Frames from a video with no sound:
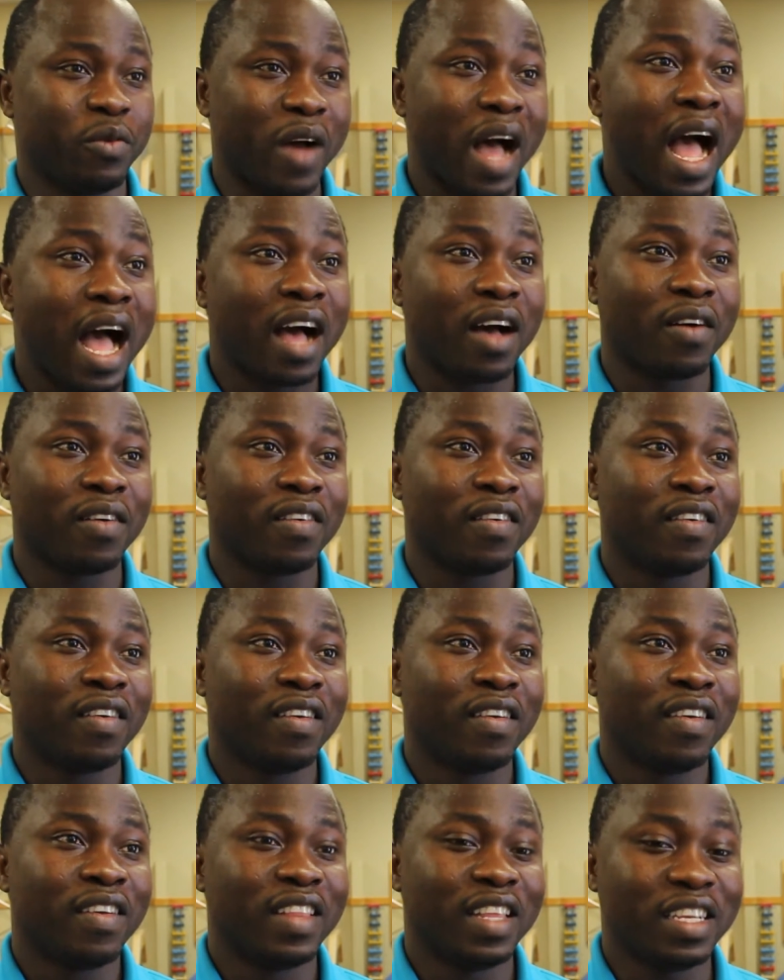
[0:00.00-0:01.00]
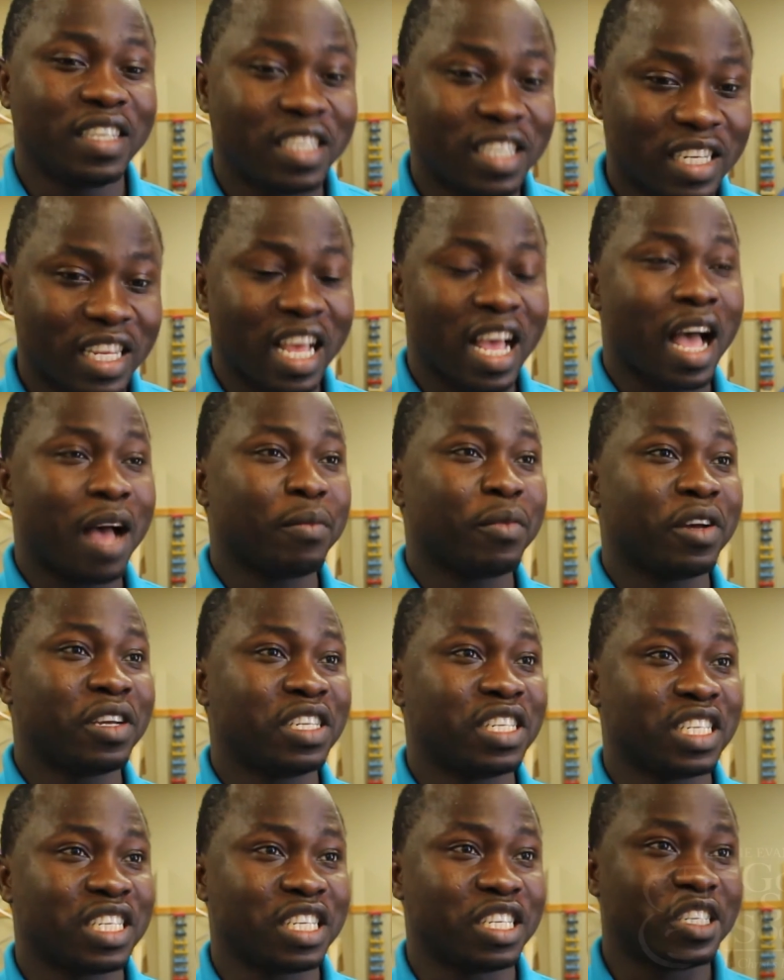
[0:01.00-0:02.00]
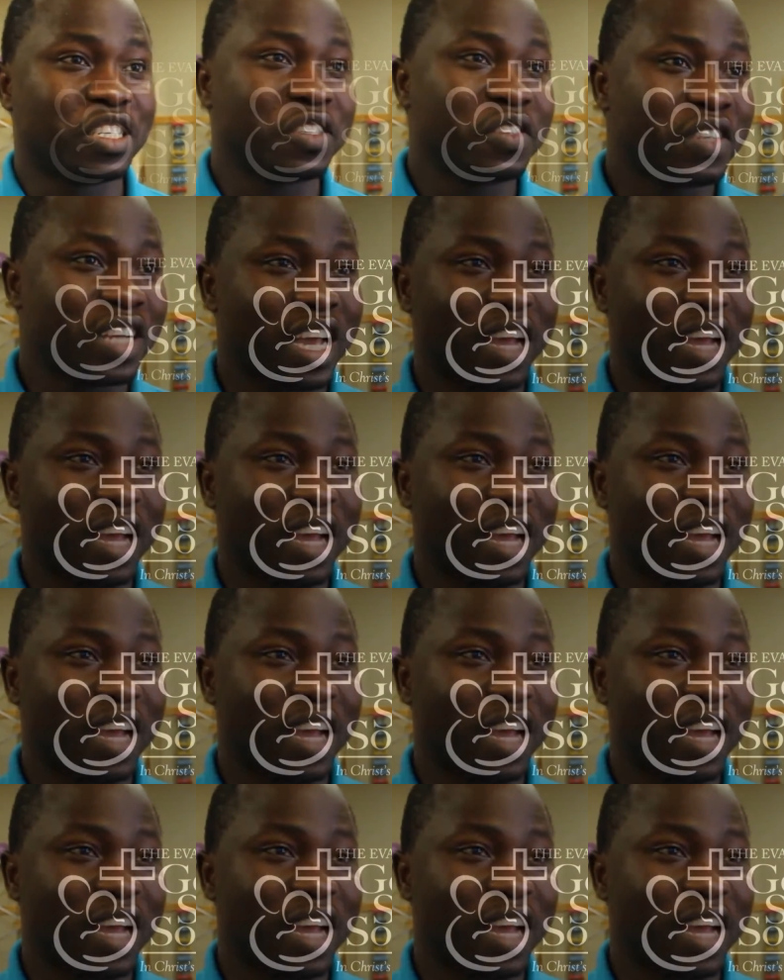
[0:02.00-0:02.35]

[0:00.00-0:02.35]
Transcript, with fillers: wow, this is how much you can do